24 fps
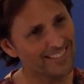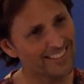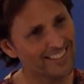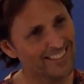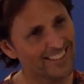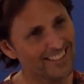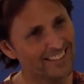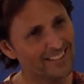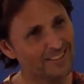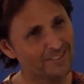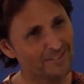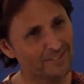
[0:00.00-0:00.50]

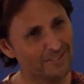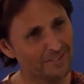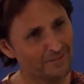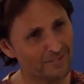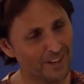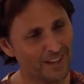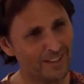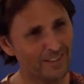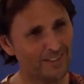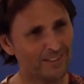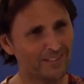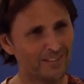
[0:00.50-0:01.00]
Yeah.
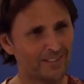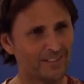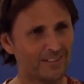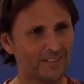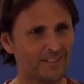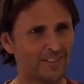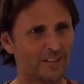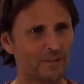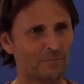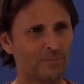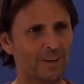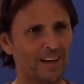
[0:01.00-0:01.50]
Faith
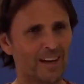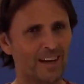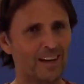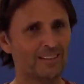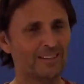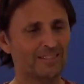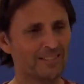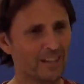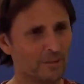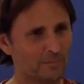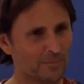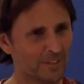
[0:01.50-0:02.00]

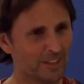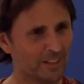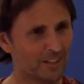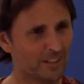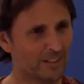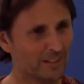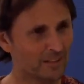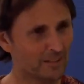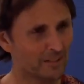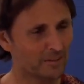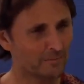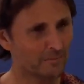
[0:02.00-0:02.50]
about
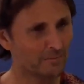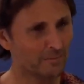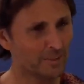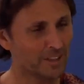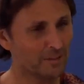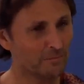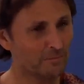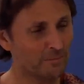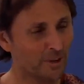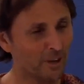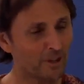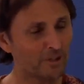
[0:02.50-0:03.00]
something
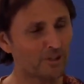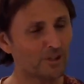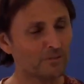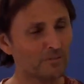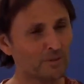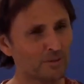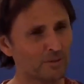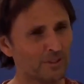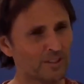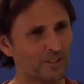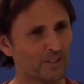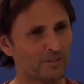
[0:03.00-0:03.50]
being
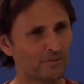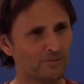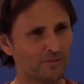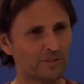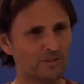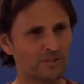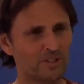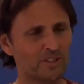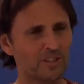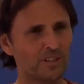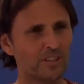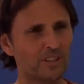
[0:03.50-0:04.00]
possible in the
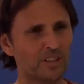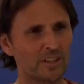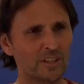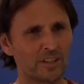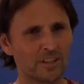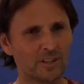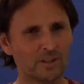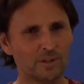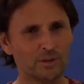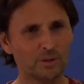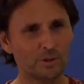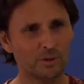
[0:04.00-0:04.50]
future
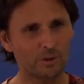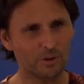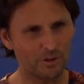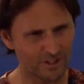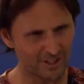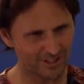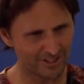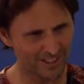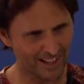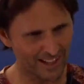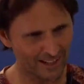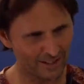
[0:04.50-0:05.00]

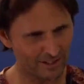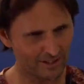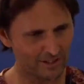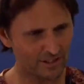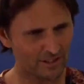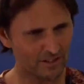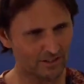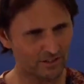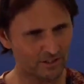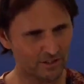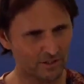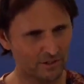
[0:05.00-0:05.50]
causes
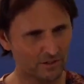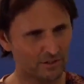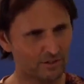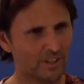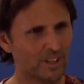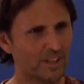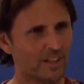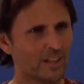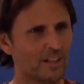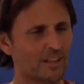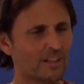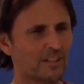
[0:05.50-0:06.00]
us
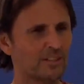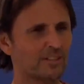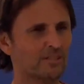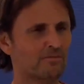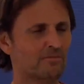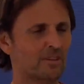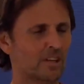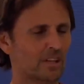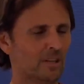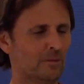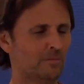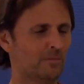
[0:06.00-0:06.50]
to
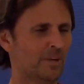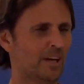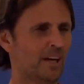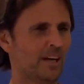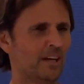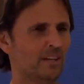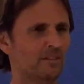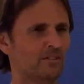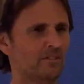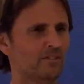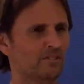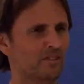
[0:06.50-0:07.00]
develop
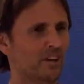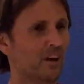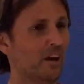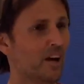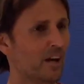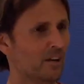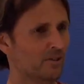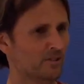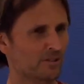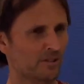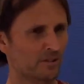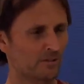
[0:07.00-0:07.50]
a
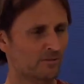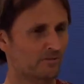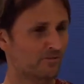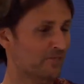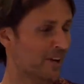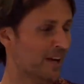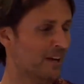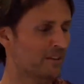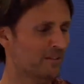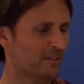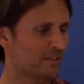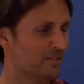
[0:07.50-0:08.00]
desire. So
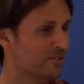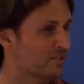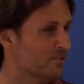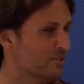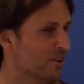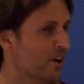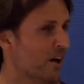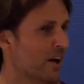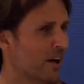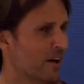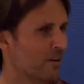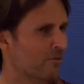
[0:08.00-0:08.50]
faith and
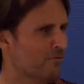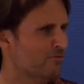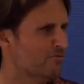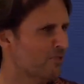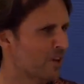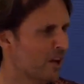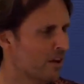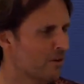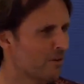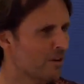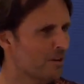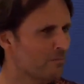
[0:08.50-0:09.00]
desire
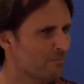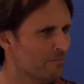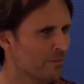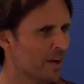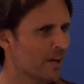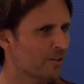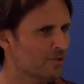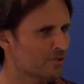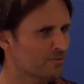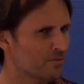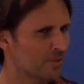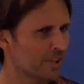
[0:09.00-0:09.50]
very
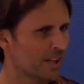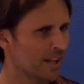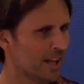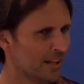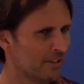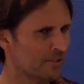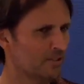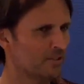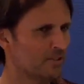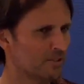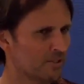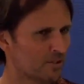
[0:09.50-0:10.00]
much
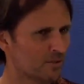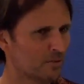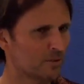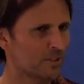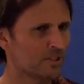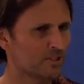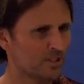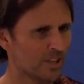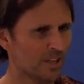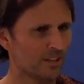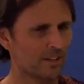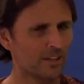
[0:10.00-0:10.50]
related to
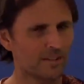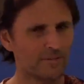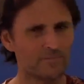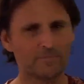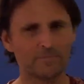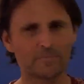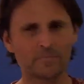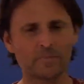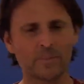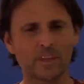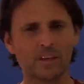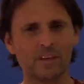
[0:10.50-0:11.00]
each other.
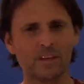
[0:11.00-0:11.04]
